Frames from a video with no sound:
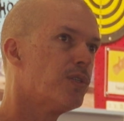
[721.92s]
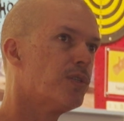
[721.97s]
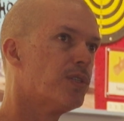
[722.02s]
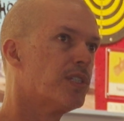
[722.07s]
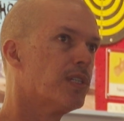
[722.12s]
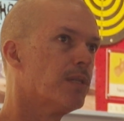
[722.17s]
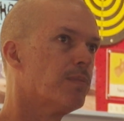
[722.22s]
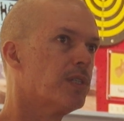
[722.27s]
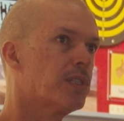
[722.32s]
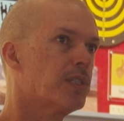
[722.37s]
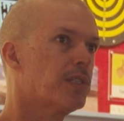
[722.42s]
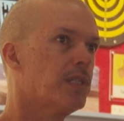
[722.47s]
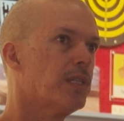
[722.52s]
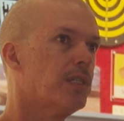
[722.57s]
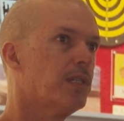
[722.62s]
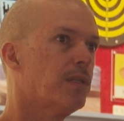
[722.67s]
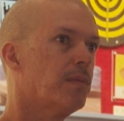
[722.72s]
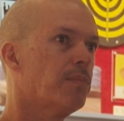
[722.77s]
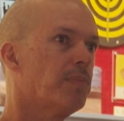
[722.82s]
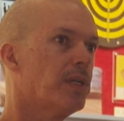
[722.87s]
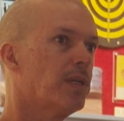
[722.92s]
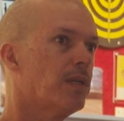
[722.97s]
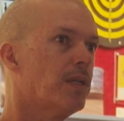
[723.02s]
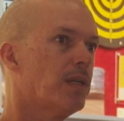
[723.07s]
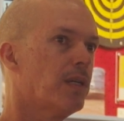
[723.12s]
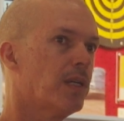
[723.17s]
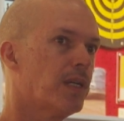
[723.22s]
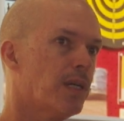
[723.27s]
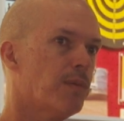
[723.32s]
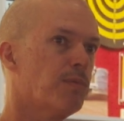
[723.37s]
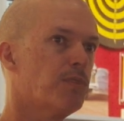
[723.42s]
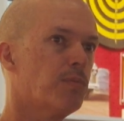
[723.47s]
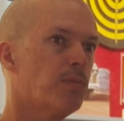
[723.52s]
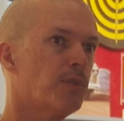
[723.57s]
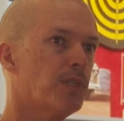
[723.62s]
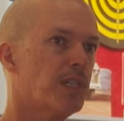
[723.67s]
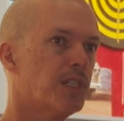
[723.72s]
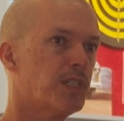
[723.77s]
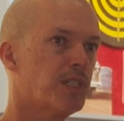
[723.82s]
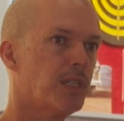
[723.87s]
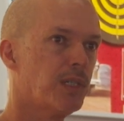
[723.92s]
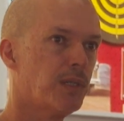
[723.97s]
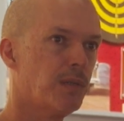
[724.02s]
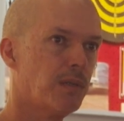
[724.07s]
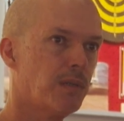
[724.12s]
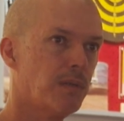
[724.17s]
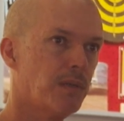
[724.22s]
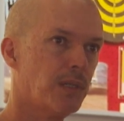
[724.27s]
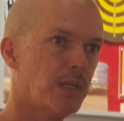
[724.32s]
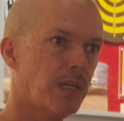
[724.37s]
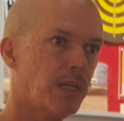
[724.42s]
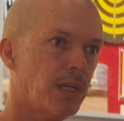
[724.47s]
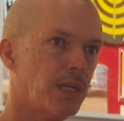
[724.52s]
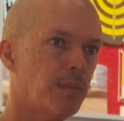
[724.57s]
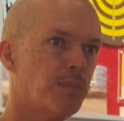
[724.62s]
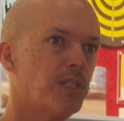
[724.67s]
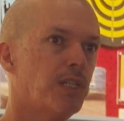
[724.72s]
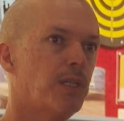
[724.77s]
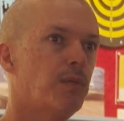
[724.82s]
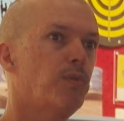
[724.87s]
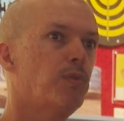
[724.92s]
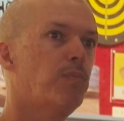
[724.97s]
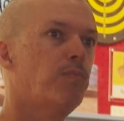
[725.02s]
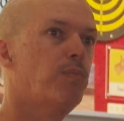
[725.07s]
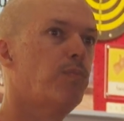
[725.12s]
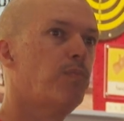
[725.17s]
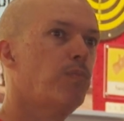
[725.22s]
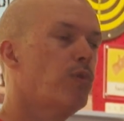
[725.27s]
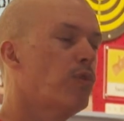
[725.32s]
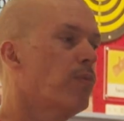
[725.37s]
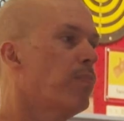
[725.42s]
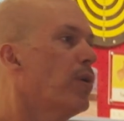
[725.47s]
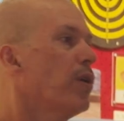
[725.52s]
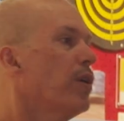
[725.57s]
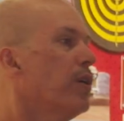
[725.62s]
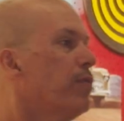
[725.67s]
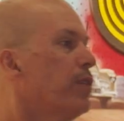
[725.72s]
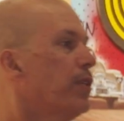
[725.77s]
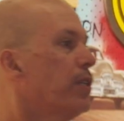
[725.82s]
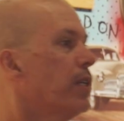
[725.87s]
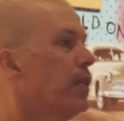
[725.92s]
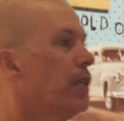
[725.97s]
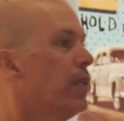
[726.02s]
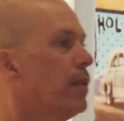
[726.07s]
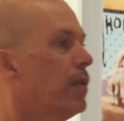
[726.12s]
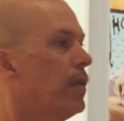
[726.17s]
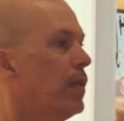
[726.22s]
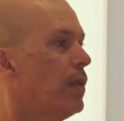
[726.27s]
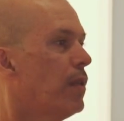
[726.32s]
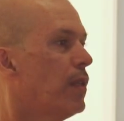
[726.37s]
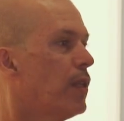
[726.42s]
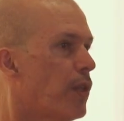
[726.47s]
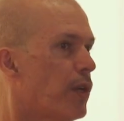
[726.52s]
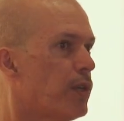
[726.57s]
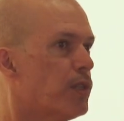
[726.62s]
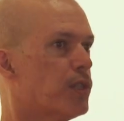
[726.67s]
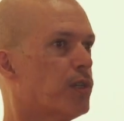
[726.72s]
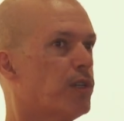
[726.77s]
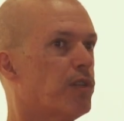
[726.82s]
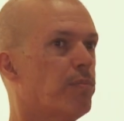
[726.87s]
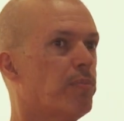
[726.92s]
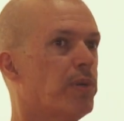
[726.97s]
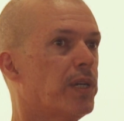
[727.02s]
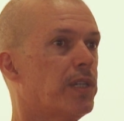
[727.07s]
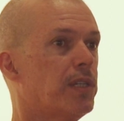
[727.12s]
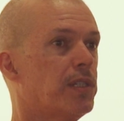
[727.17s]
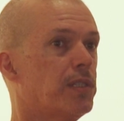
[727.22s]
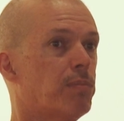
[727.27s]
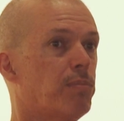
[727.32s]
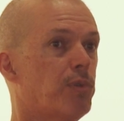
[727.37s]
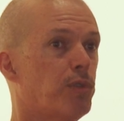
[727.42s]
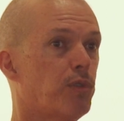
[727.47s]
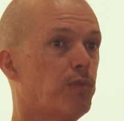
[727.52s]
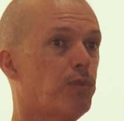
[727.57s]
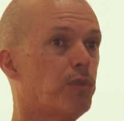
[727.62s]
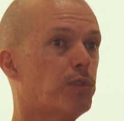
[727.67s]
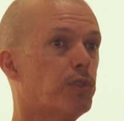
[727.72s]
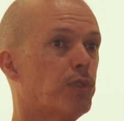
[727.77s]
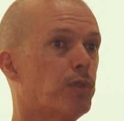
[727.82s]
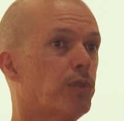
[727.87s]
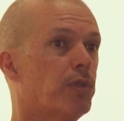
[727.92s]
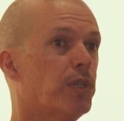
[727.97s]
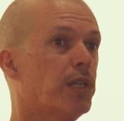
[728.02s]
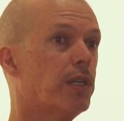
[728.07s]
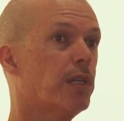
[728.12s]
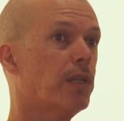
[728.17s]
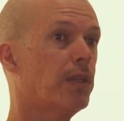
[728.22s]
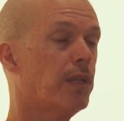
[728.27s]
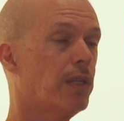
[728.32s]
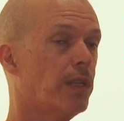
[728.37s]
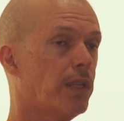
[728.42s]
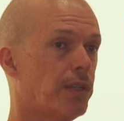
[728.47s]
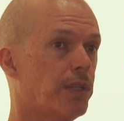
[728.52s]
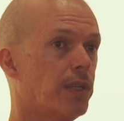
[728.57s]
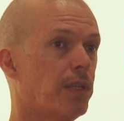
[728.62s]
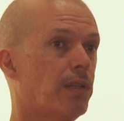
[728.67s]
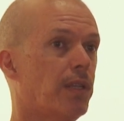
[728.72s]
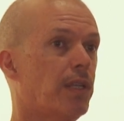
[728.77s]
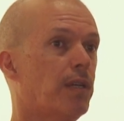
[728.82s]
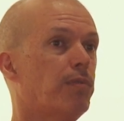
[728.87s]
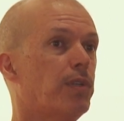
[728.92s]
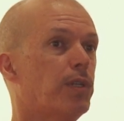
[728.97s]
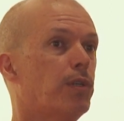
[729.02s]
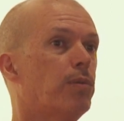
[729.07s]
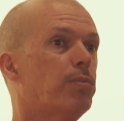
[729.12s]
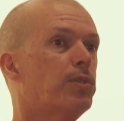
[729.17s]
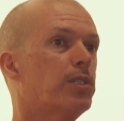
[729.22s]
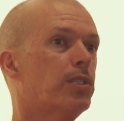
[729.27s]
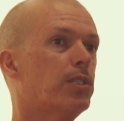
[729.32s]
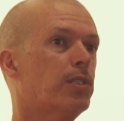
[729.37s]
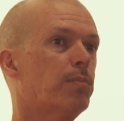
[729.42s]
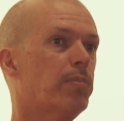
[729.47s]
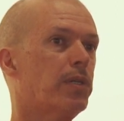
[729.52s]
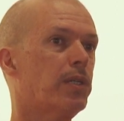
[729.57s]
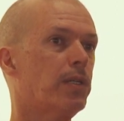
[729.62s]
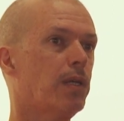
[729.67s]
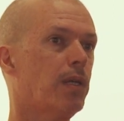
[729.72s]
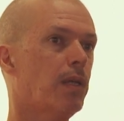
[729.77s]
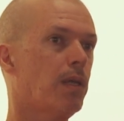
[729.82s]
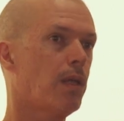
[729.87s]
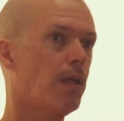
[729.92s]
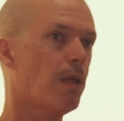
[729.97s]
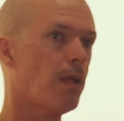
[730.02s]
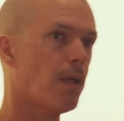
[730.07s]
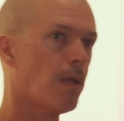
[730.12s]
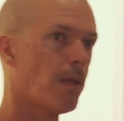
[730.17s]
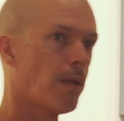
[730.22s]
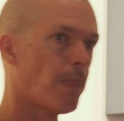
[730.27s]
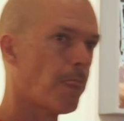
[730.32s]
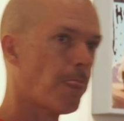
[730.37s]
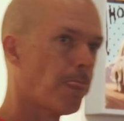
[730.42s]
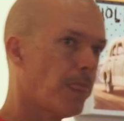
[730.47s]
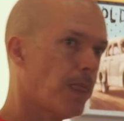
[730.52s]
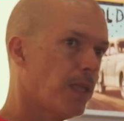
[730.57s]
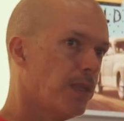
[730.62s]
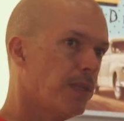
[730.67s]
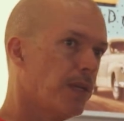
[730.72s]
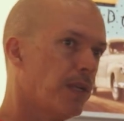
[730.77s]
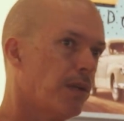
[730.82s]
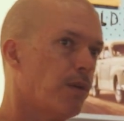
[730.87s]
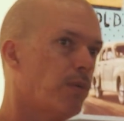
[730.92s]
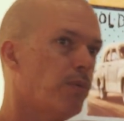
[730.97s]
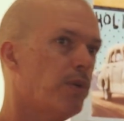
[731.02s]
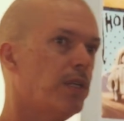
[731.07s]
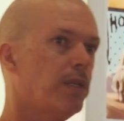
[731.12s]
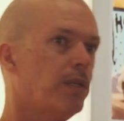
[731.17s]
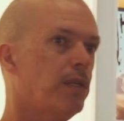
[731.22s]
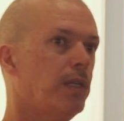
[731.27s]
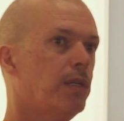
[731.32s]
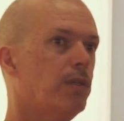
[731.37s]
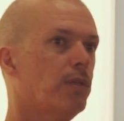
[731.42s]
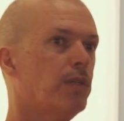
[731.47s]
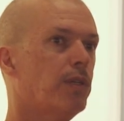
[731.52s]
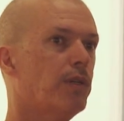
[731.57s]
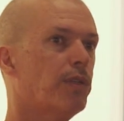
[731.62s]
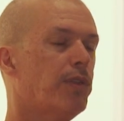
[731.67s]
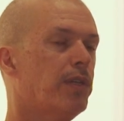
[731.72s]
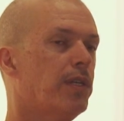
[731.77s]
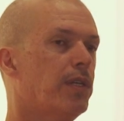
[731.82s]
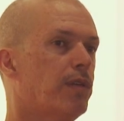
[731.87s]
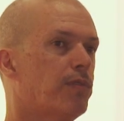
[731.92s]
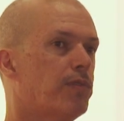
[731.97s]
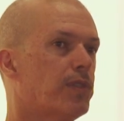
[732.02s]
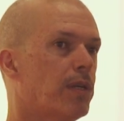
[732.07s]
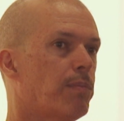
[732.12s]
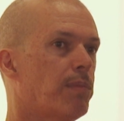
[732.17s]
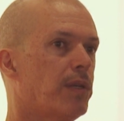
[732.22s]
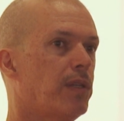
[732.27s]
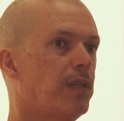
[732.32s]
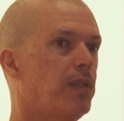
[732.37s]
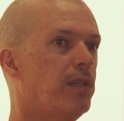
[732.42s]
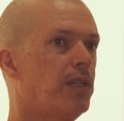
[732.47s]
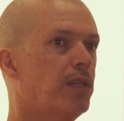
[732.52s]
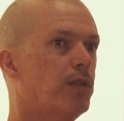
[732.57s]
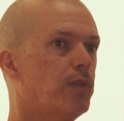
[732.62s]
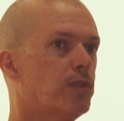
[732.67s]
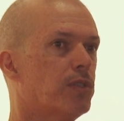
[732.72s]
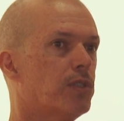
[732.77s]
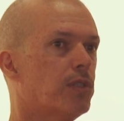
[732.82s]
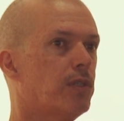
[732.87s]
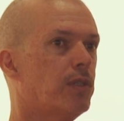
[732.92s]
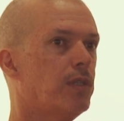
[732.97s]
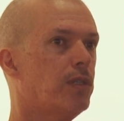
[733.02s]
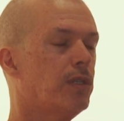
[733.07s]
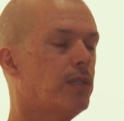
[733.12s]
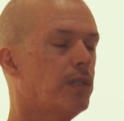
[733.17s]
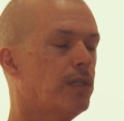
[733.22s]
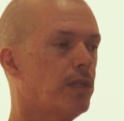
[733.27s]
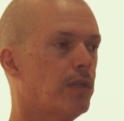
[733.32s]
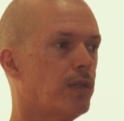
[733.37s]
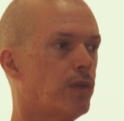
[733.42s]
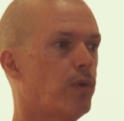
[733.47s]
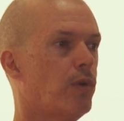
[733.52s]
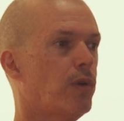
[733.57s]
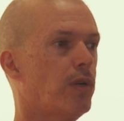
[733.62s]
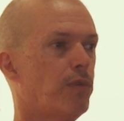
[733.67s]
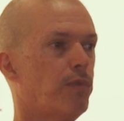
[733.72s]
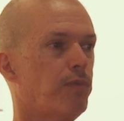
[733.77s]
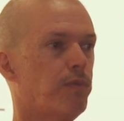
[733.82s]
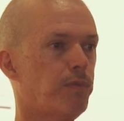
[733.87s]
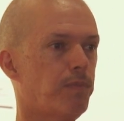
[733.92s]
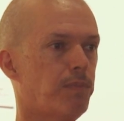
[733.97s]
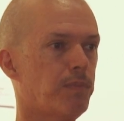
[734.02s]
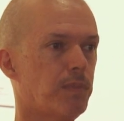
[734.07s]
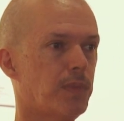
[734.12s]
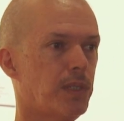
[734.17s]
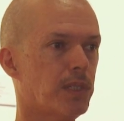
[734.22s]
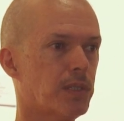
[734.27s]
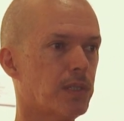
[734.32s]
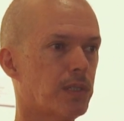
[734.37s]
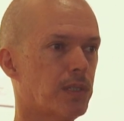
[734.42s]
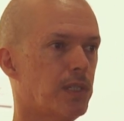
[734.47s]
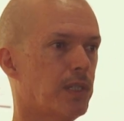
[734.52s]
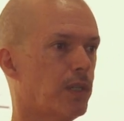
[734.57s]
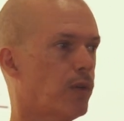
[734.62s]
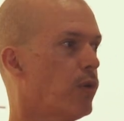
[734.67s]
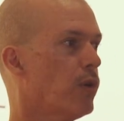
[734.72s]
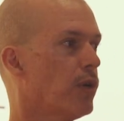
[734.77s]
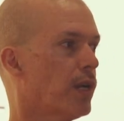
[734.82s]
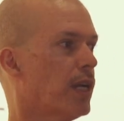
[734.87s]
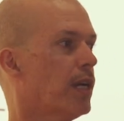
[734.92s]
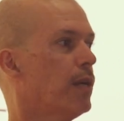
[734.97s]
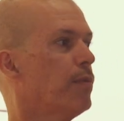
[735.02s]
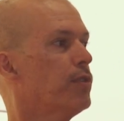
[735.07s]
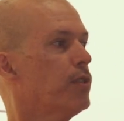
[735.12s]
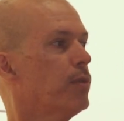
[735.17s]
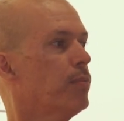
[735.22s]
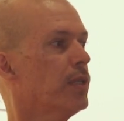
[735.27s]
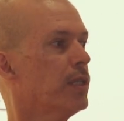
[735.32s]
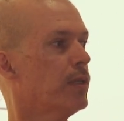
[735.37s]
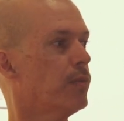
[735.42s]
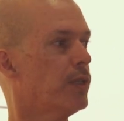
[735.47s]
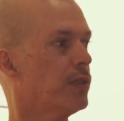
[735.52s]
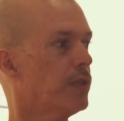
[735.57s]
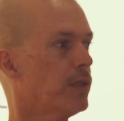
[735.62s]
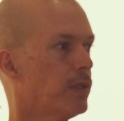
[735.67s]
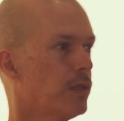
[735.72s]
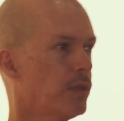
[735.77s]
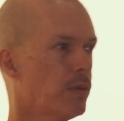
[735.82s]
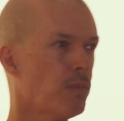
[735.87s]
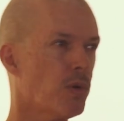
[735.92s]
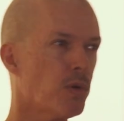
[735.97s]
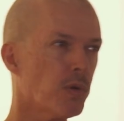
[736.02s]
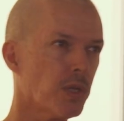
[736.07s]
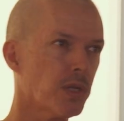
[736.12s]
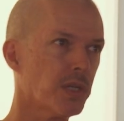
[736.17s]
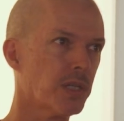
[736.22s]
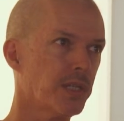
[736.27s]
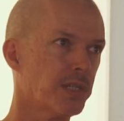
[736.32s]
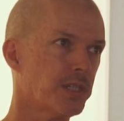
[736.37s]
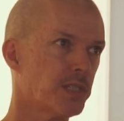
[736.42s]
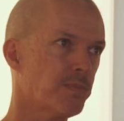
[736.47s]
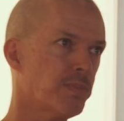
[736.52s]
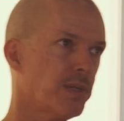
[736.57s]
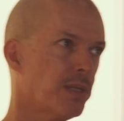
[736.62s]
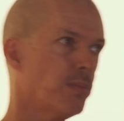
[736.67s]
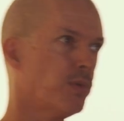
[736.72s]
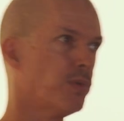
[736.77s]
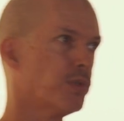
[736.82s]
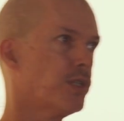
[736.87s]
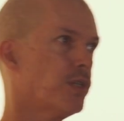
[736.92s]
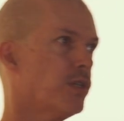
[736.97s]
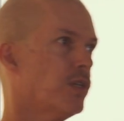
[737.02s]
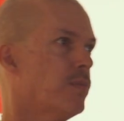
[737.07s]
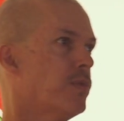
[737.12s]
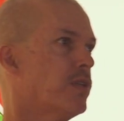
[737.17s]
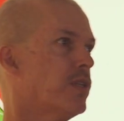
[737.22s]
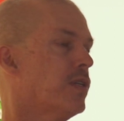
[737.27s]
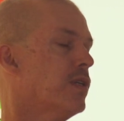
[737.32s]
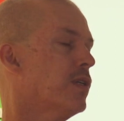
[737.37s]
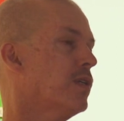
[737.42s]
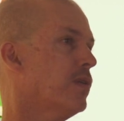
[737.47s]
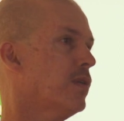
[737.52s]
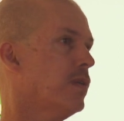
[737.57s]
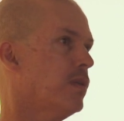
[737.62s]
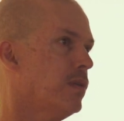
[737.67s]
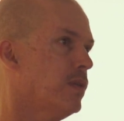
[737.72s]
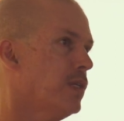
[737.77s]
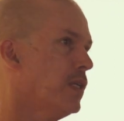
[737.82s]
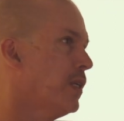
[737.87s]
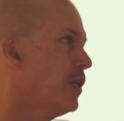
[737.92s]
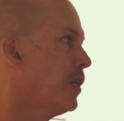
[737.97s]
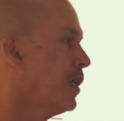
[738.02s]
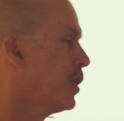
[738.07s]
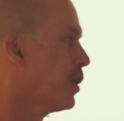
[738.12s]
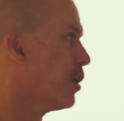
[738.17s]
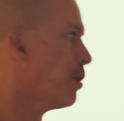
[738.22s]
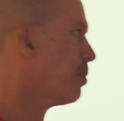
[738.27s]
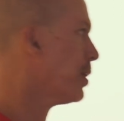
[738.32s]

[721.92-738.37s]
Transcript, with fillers: to some extent, but a comfortable armchair, armchair you would walk by every day. And those kind of paintings are beautiful to look at and they're, they're lovely objects, but they don't really niggle you. I think if something niggles you and you don't quite, doesn't sit quite comfortably with you, you're more likely to spend more time with it, you know, and go